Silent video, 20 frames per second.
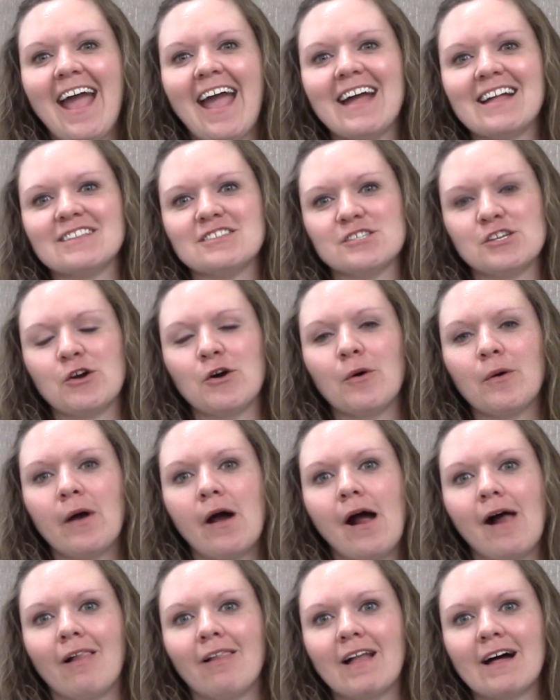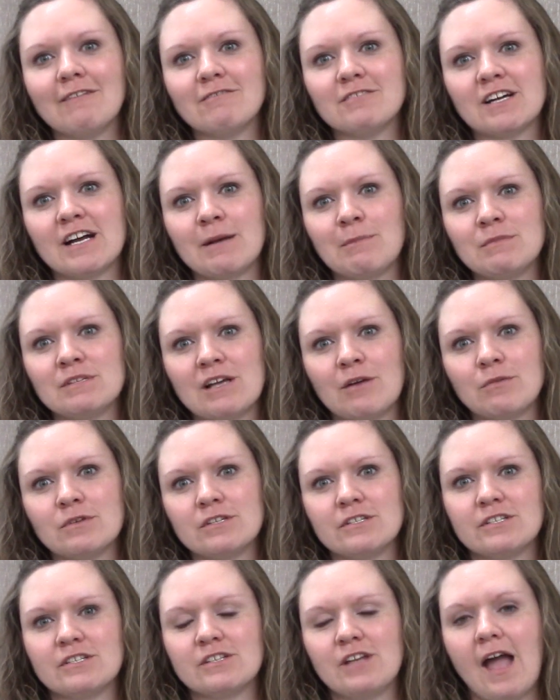And so a lot of times I
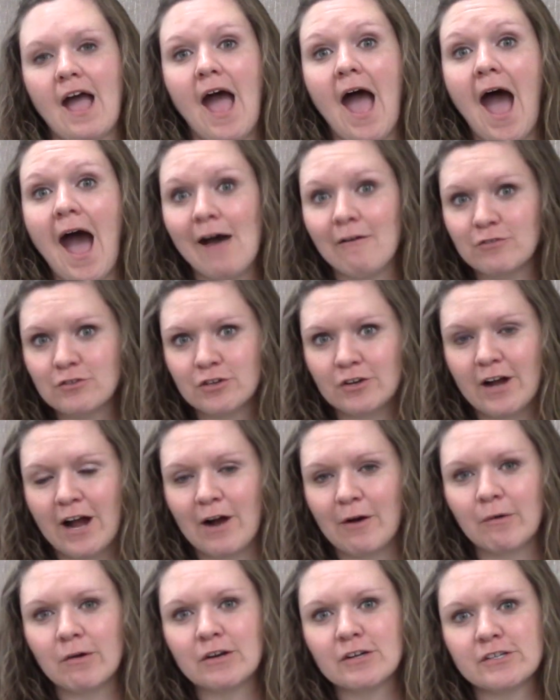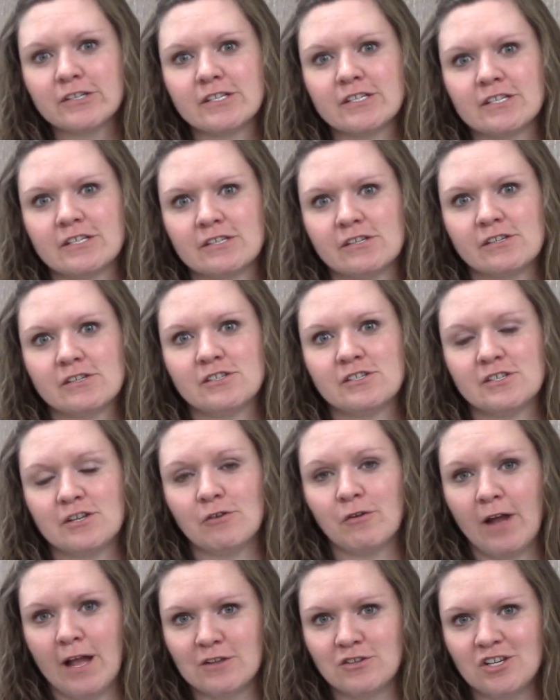was after hours
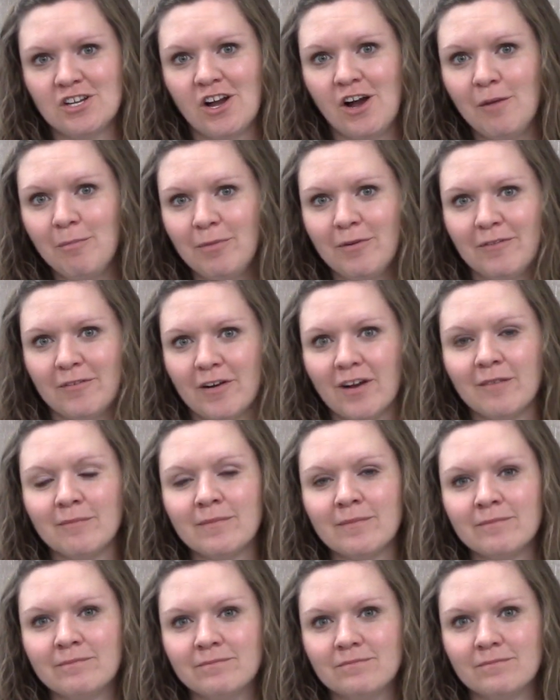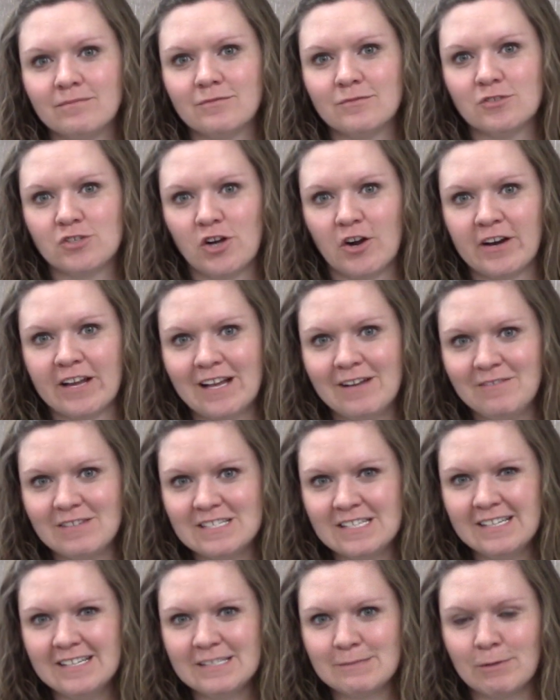still catching up from charting a
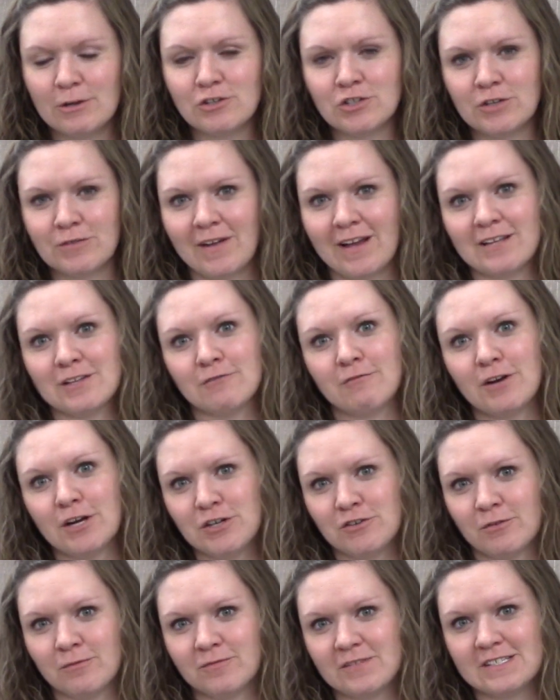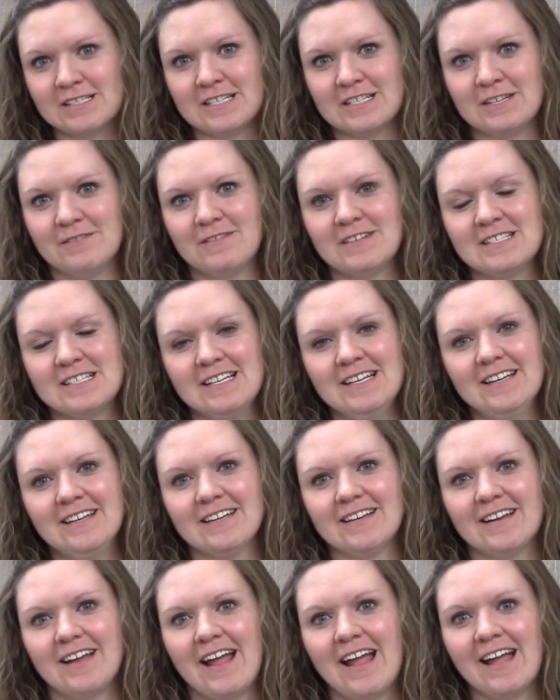visit, especially if I had to rush from visit to
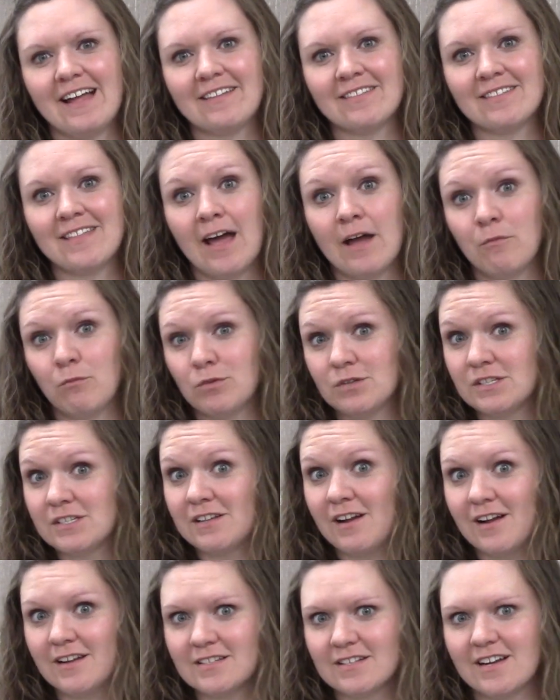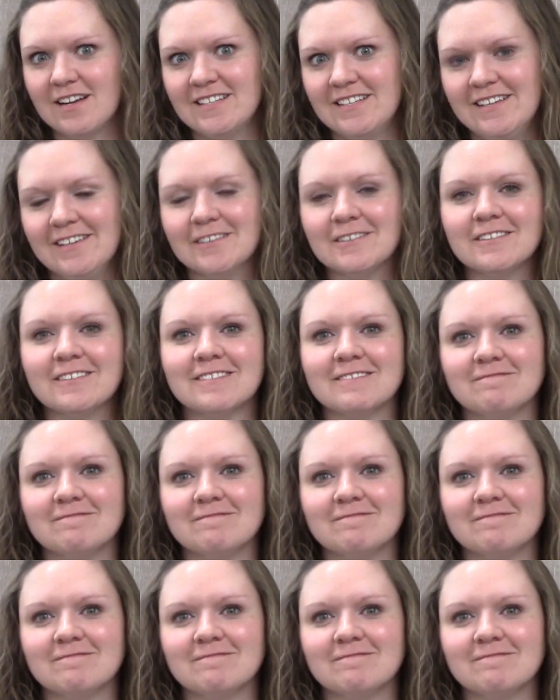visit, and that was not ideal.